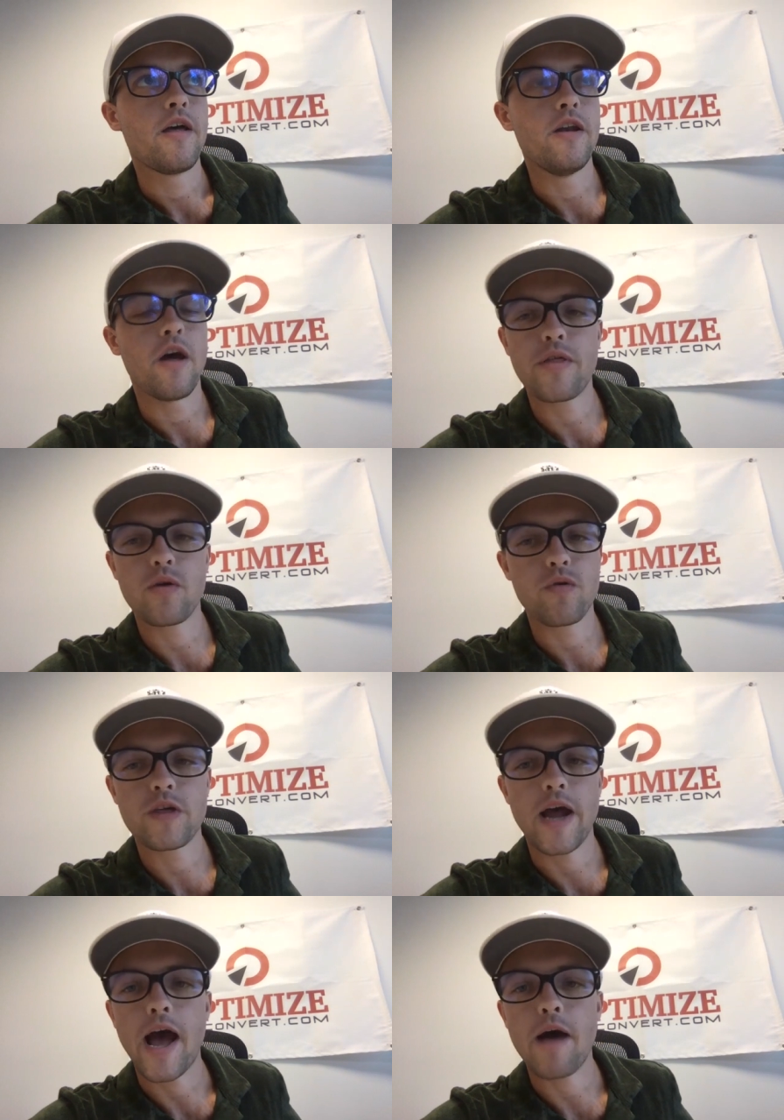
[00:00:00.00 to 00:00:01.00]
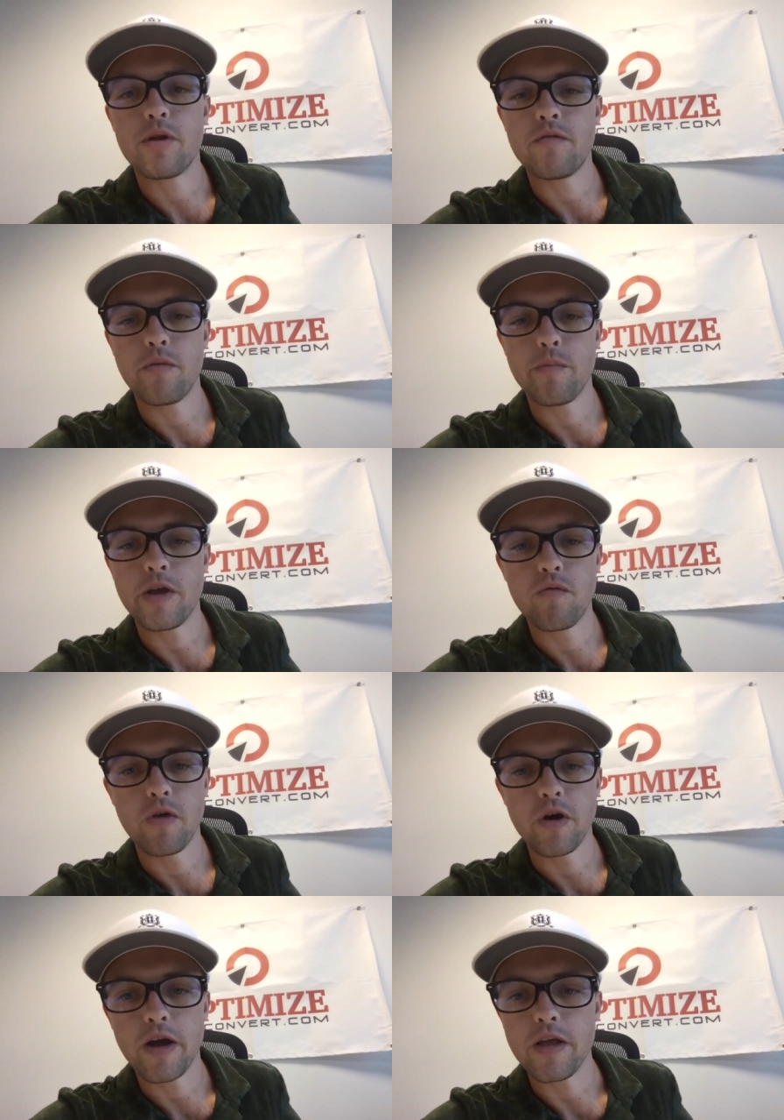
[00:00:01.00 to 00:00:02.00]
nothing was going to happen for me
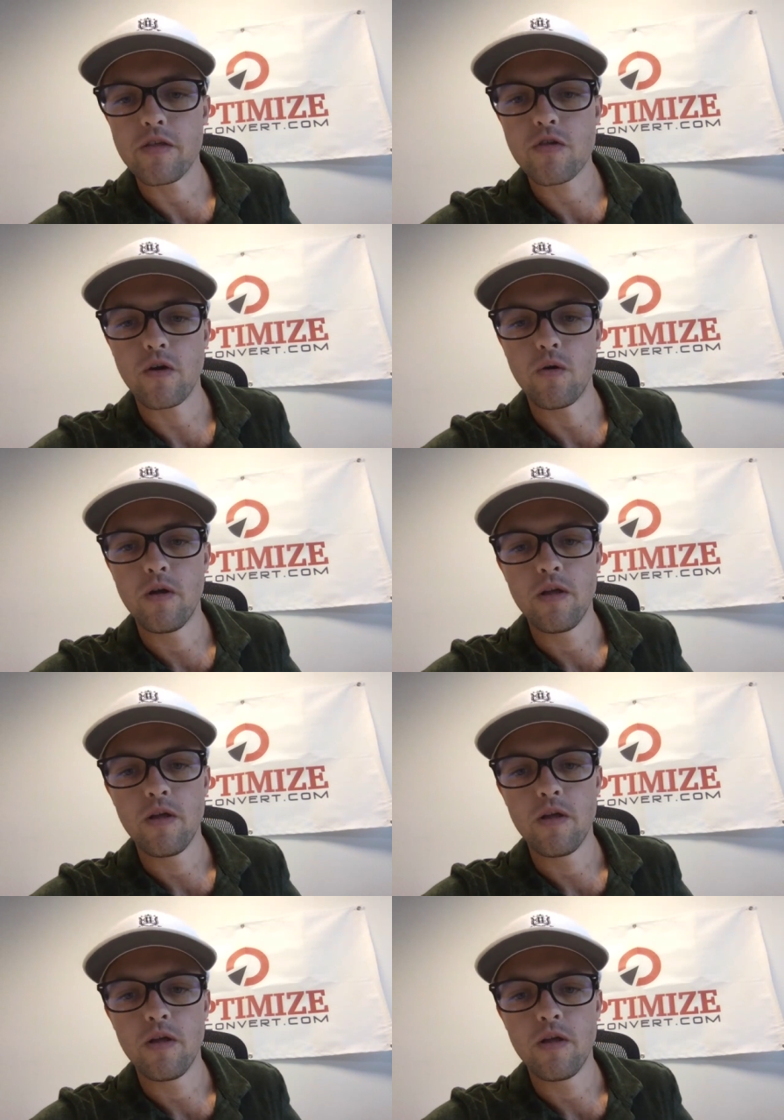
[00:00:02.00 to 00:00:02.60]
overnight. So,